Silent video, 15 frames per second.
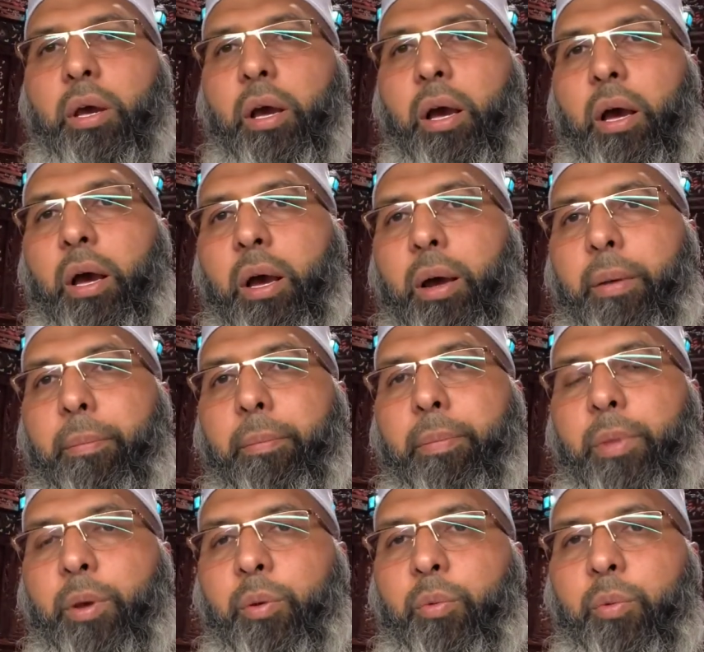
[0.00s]

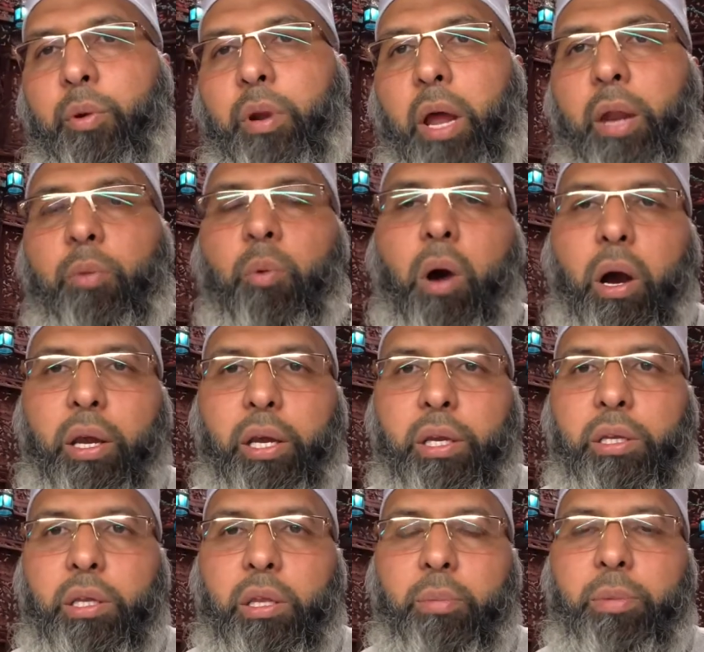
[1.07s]
We're not walking
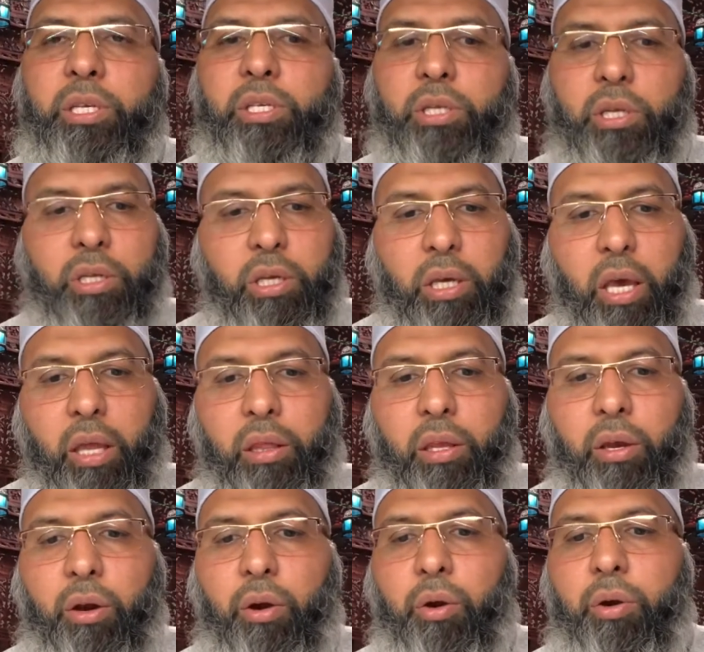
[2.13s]
to the masjid to get
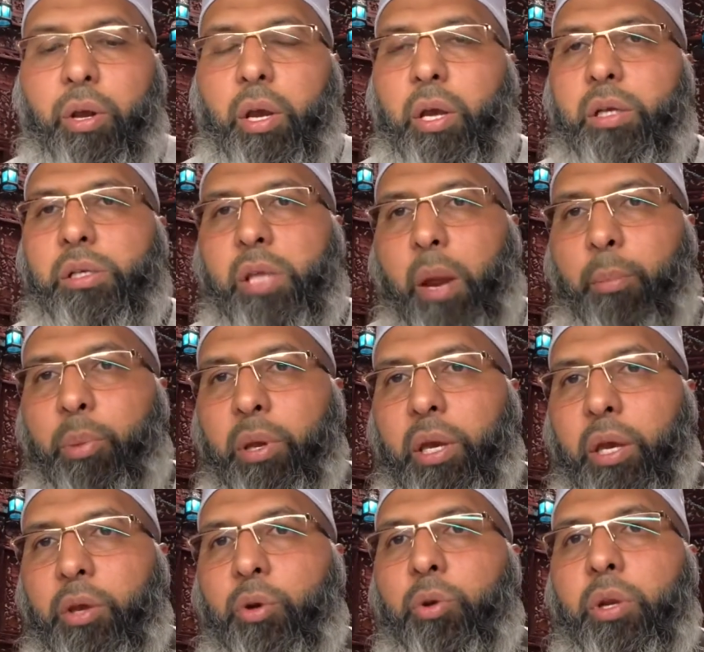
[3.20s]
there. It's not
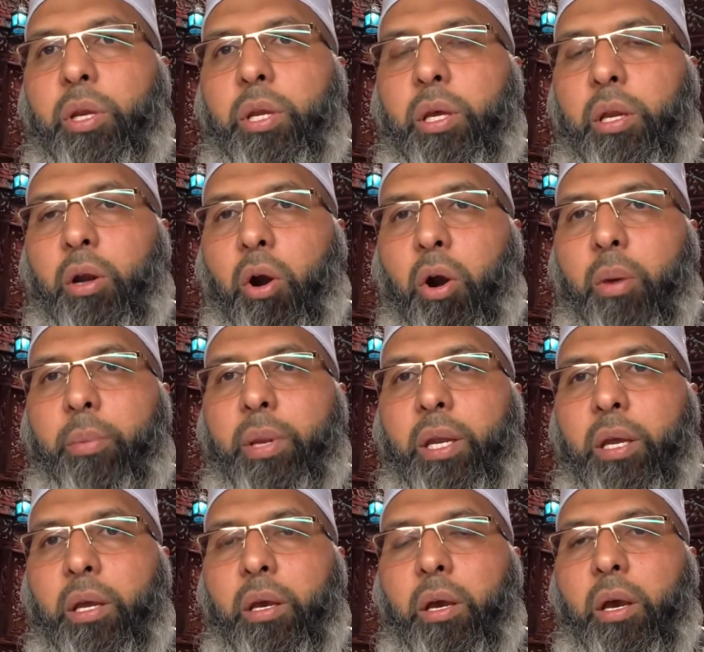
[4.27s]
bringing unity and
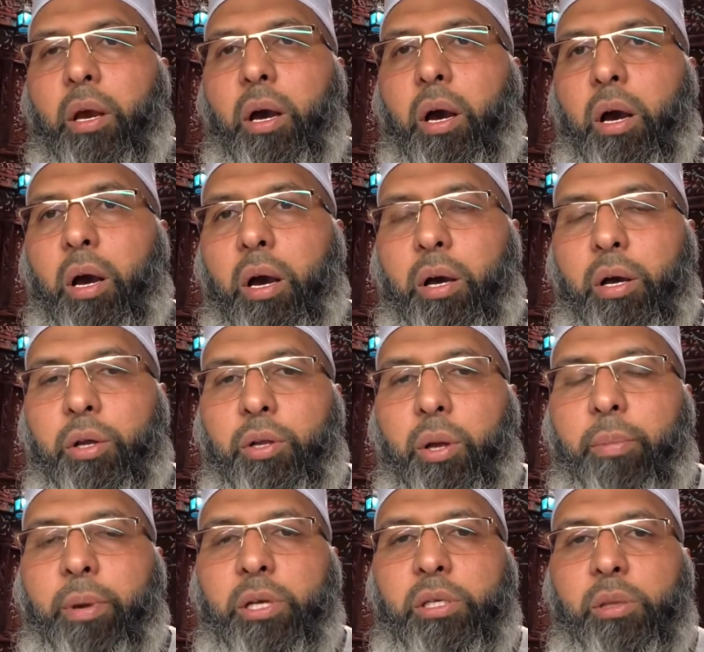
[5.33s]
harmony
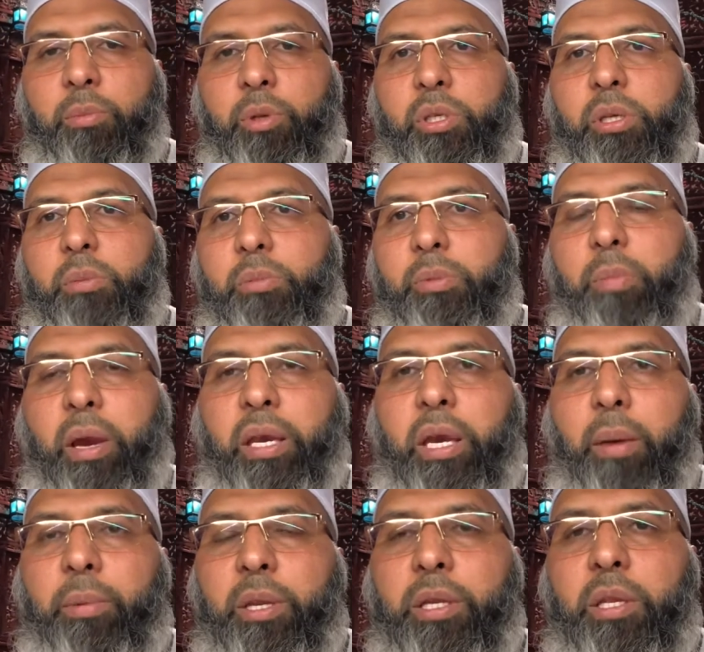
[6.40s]
amongst the Muslims by
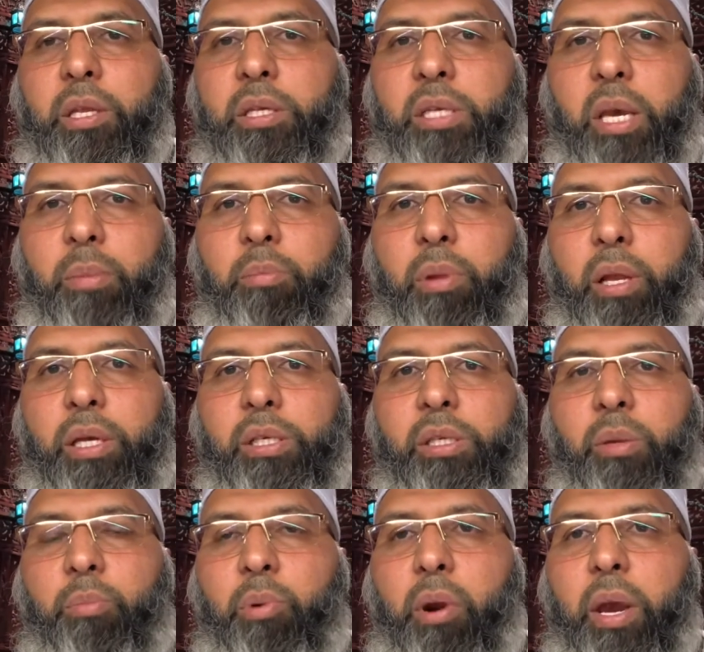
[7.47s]
coming to the same place
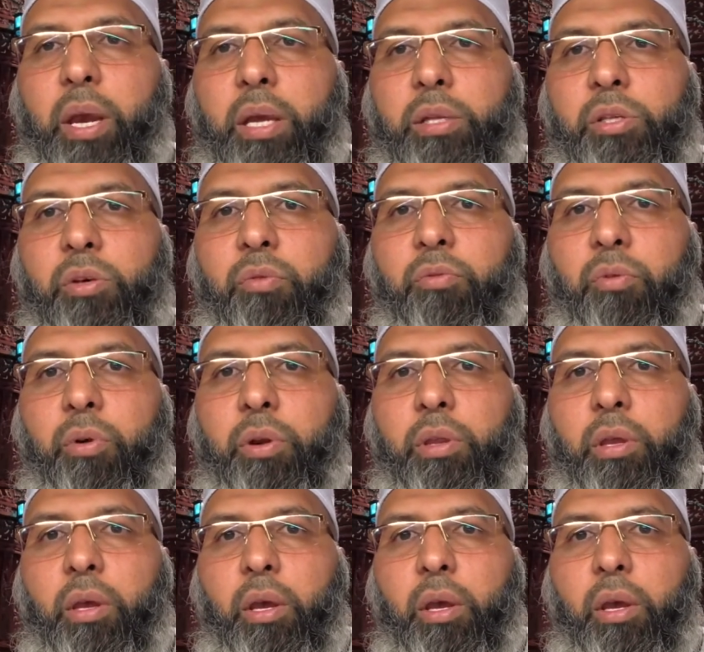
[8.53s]
to pray and so forth.